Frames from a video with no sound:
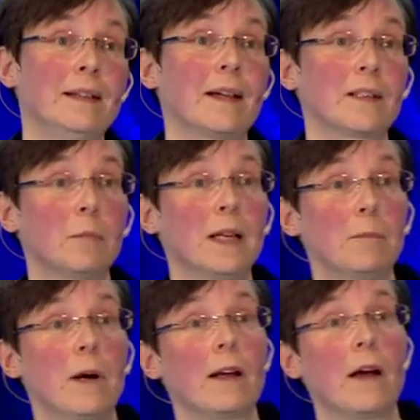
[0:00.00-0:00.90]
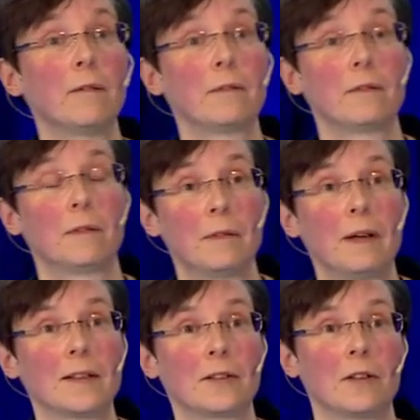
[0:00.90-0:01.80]
has made my life
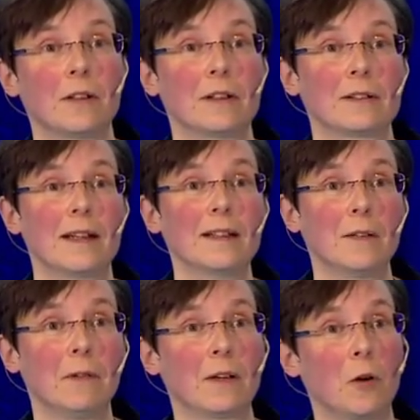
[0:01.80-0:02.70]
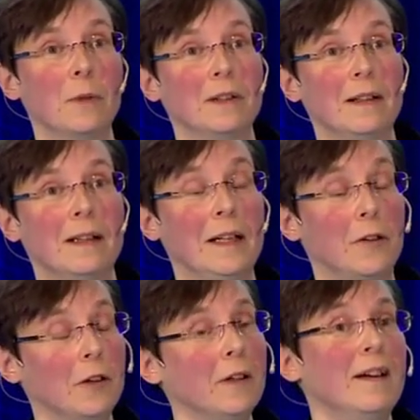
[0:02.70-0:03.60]
as a scientific committee
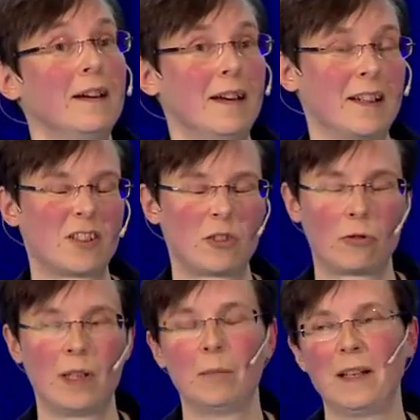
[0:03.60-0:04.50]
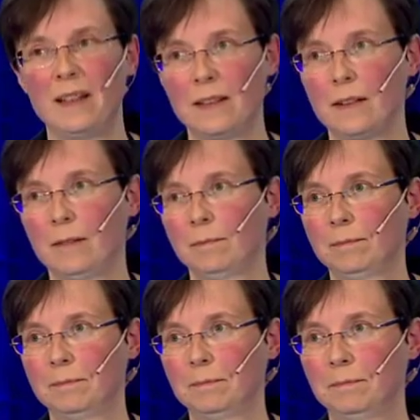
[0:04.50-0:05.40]
leader extremely easy.
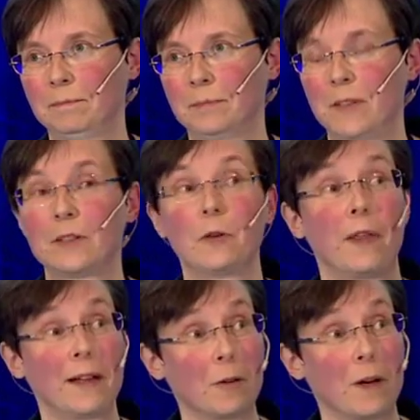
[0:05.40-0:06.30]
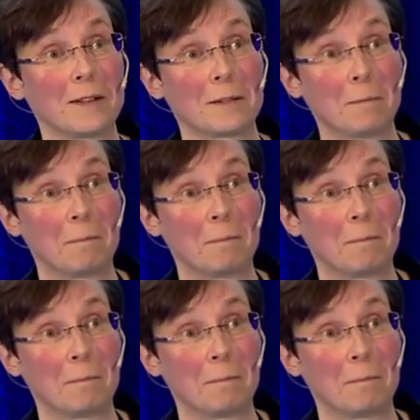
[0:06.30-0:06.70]
So thank you, guys.